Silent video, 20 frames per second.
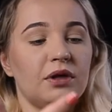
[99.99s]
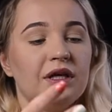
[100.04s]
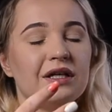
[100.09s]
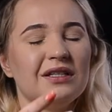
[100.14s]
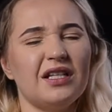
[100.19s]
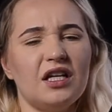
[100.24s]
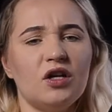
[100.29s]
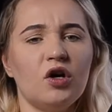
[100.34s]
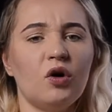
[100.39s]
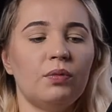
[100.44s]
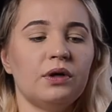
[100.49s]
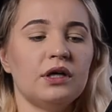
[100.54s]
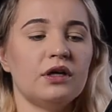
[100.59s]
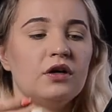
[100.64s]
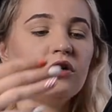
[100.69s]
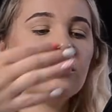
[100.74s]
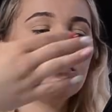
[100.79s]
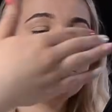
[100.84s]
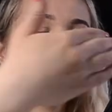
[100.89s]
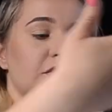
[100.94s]
It's a little bit
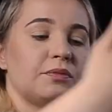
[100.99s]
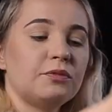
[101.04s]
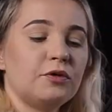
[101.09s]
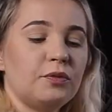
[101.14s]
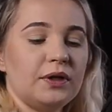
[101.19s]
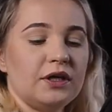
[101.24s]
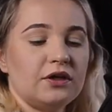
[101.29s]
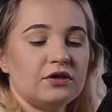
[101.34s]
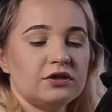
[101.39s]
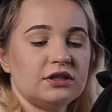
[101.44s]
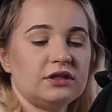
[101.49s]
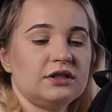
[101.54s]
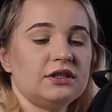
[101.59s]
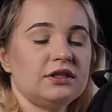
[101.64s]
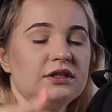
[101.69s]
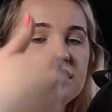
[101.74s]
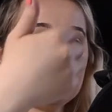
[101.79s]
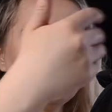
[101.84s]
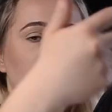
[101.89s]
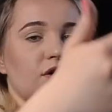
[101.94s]
uncomfortable because it's a
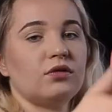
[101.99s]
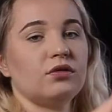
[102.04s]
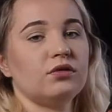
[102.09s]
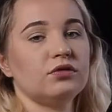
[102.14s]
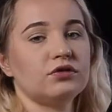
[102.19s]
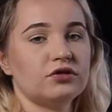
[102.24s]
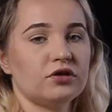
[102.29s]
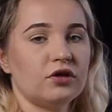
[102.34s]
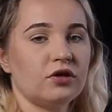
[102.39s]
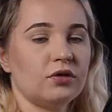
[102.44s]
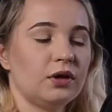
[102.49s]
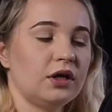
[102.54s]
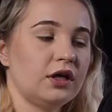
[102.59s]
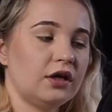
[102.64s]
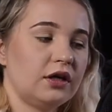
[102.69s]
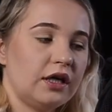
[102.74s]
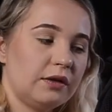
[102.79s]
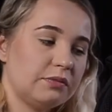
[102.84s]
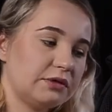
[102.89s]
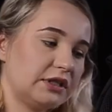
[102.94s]
circle, so it
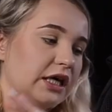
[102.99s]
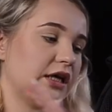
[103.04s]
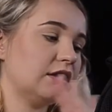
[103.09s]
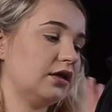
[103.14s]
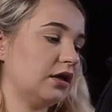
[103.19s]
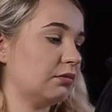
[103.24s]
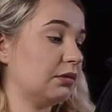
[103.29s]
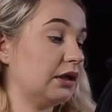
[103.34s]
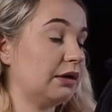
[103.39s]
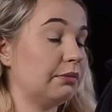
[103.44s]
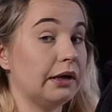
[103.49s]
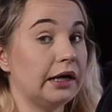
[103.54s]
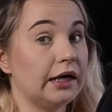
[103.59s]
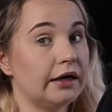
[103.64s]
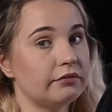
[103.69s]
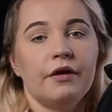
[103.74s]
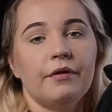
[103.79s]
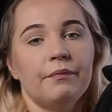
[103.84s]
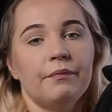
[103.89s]
keeps hitting me, but